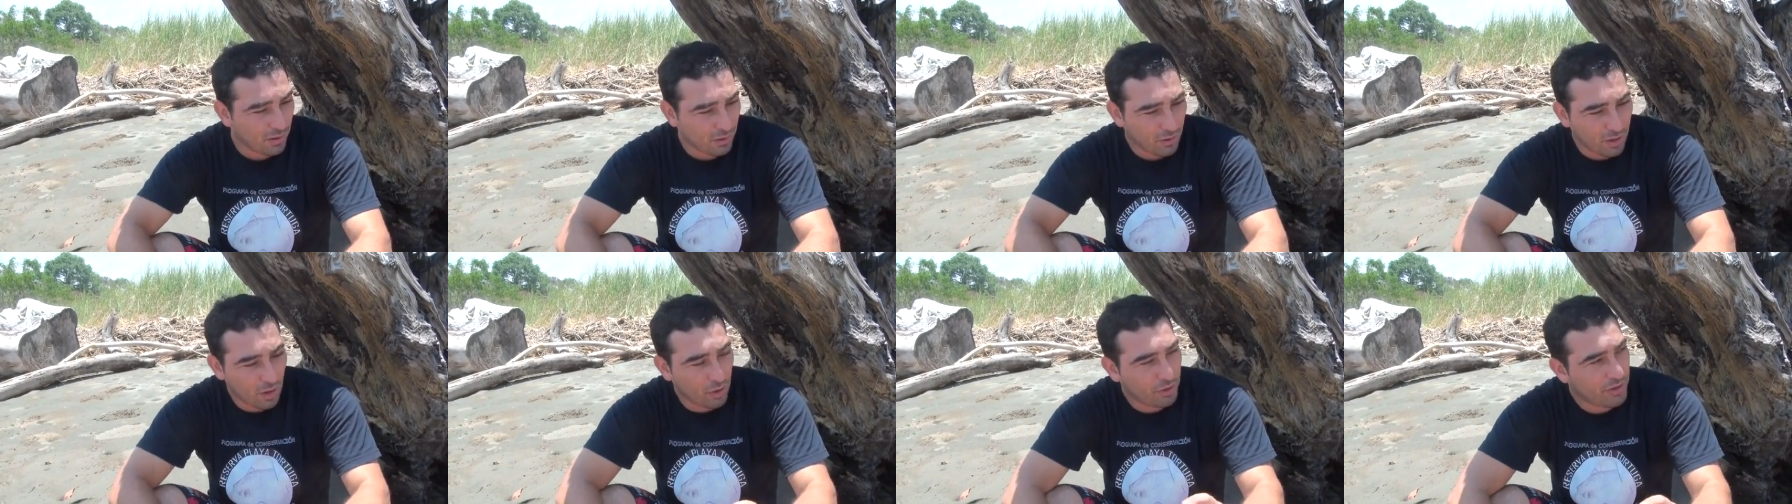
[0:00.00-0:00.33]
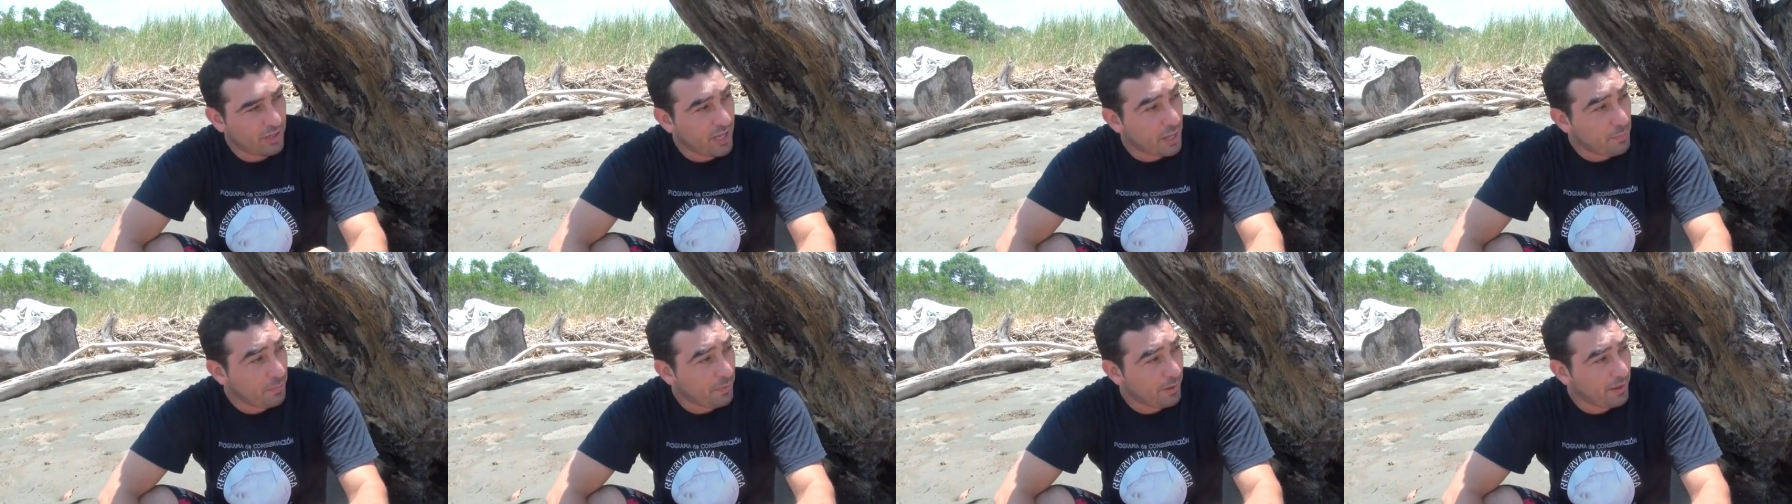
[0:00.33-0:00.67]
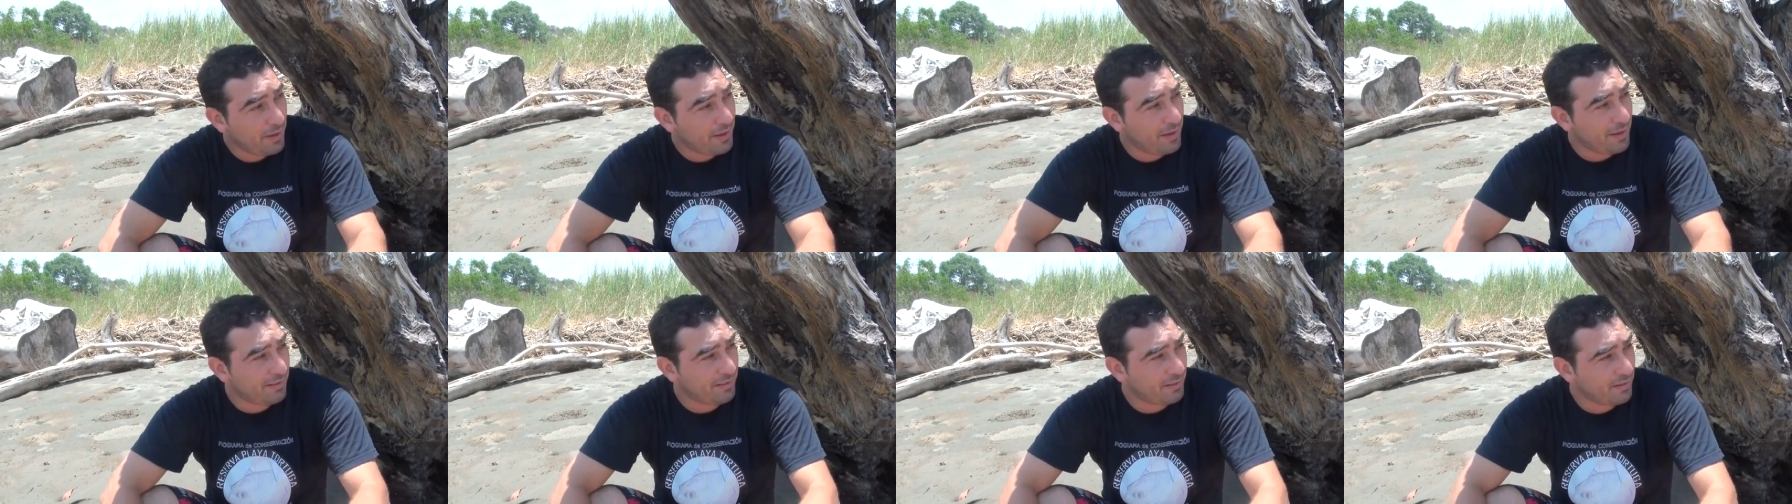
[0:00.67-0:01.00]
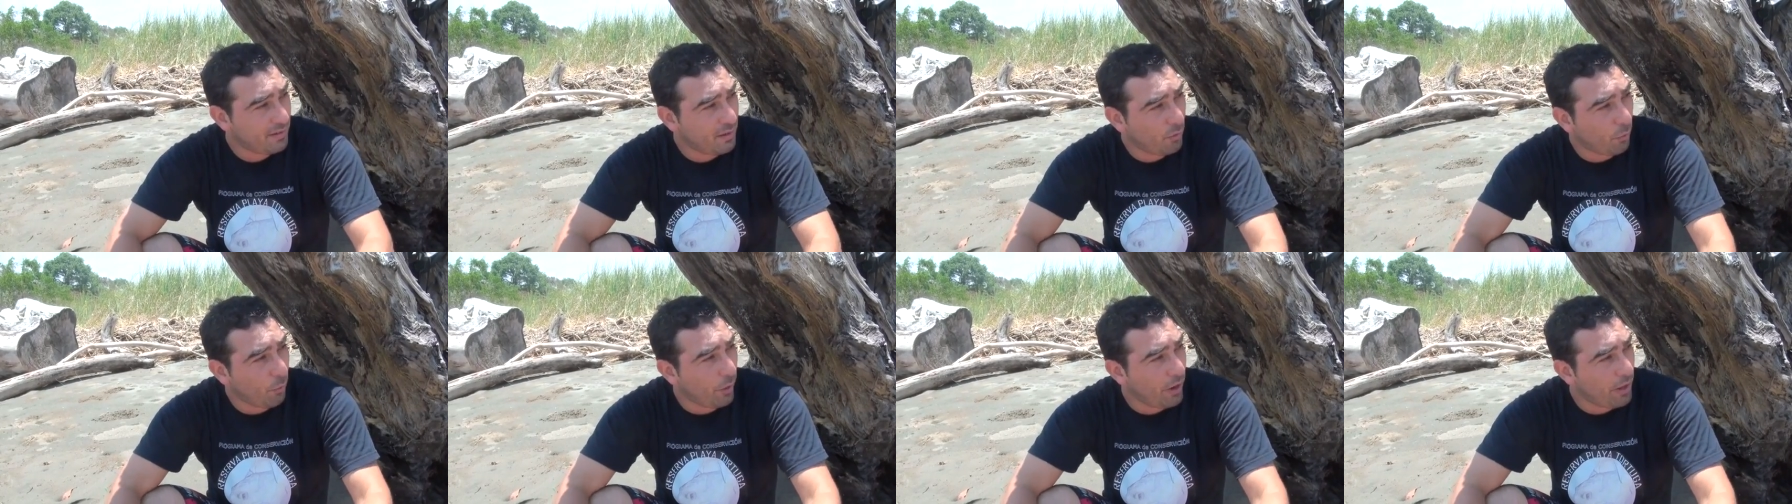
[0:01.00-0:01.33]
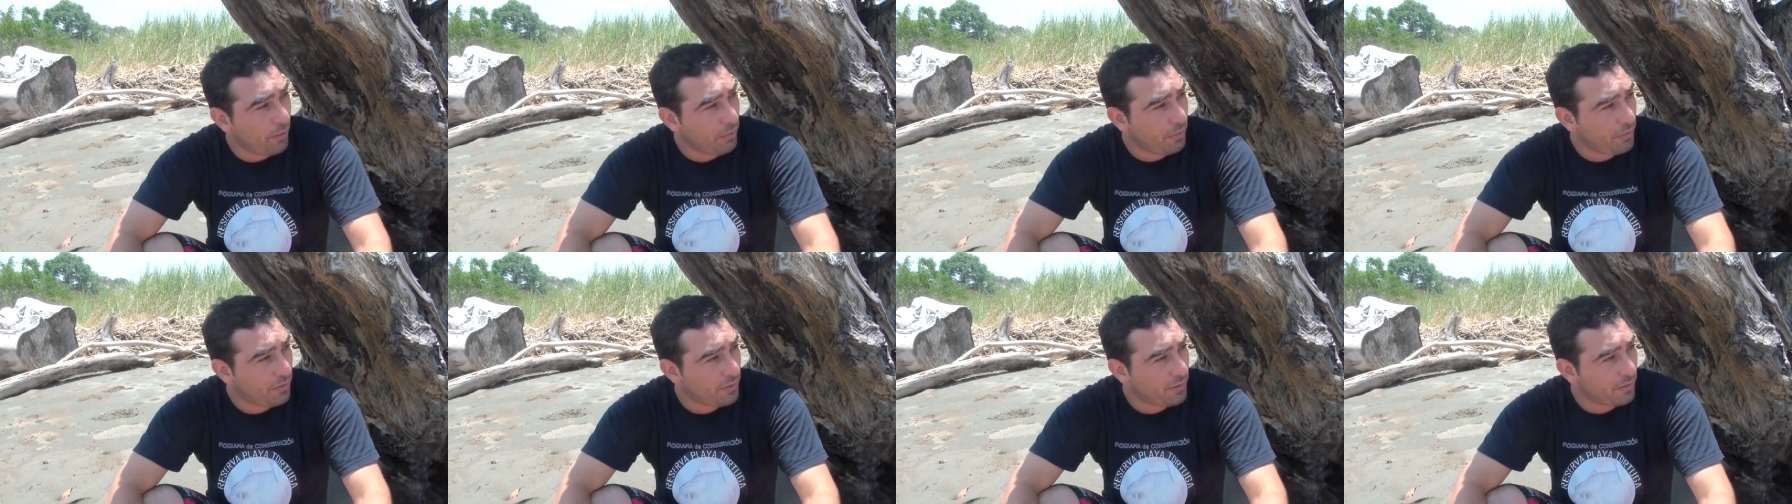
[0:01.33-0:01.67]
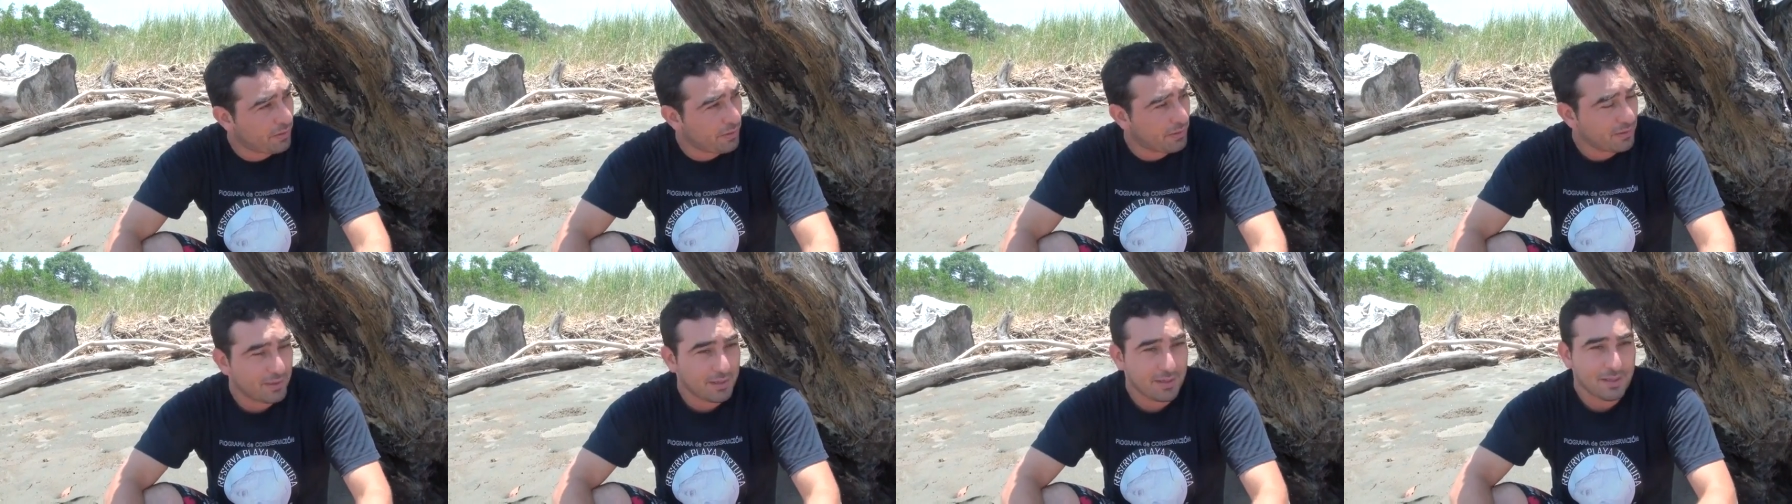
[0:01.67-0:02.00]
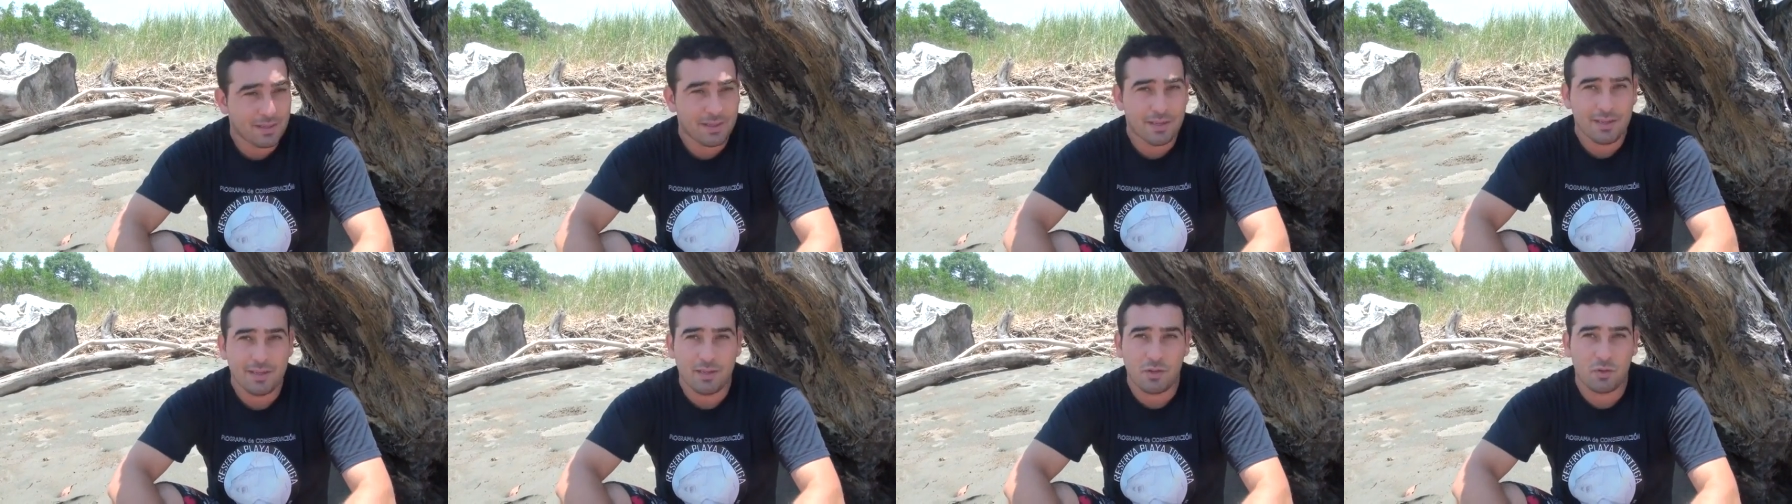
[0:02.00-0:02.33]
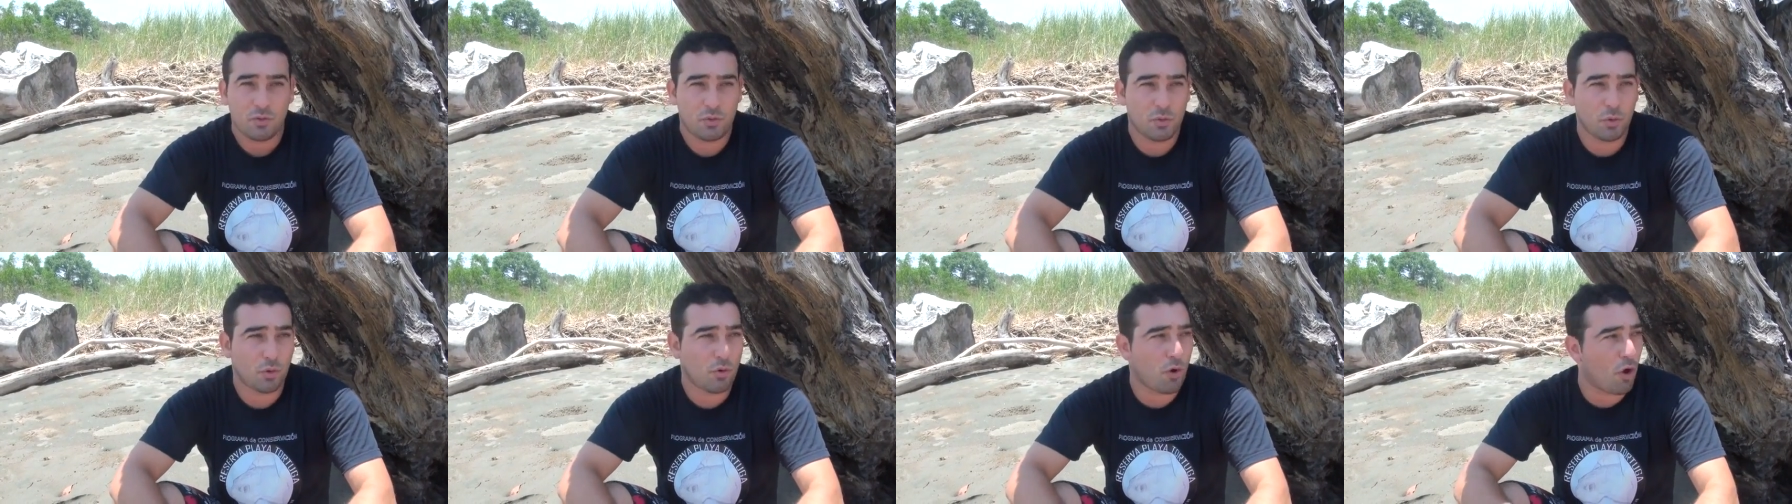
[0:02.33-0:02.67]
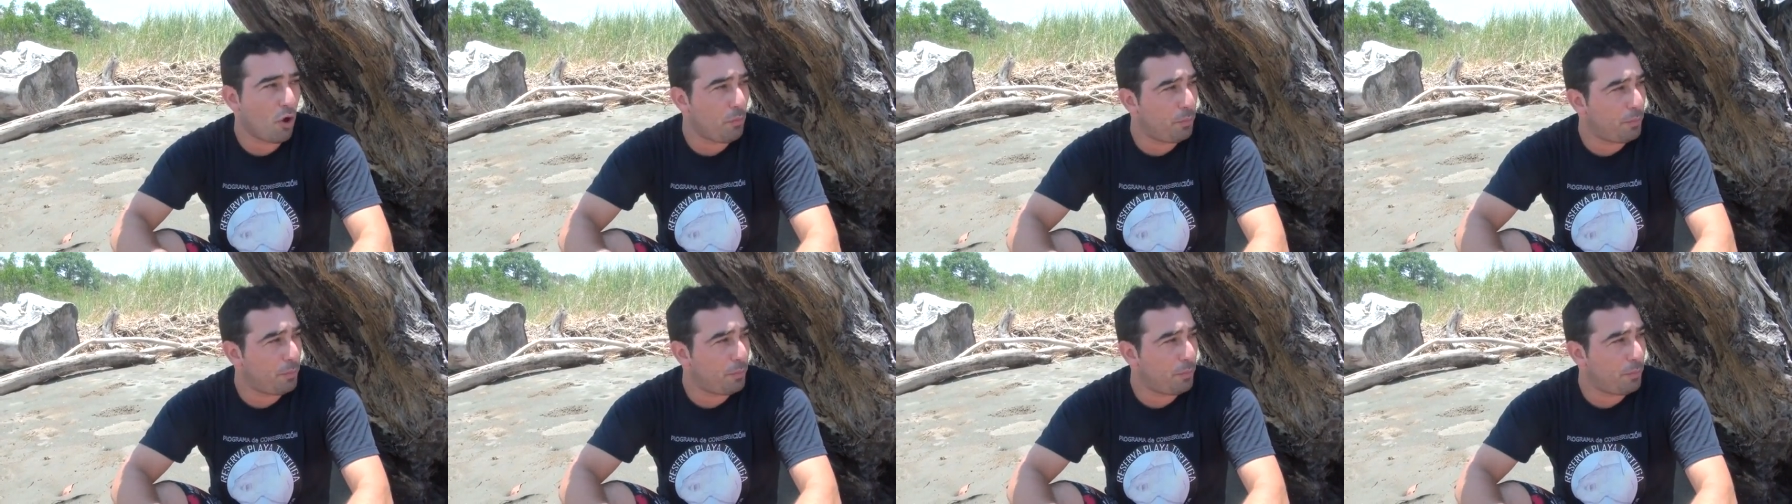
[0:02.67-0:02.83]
how, how deep is the width to